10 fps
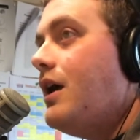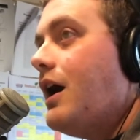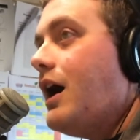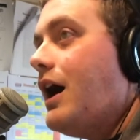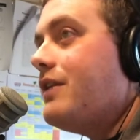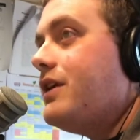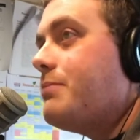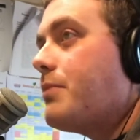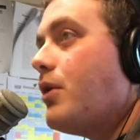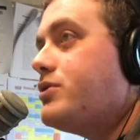On the
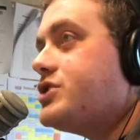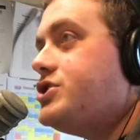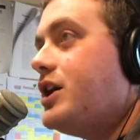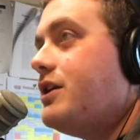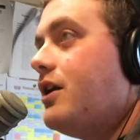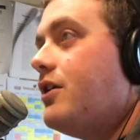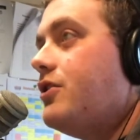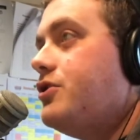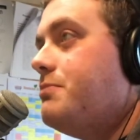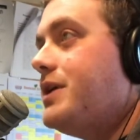proposed agenda under
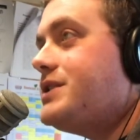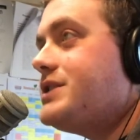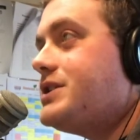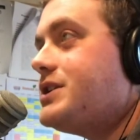new business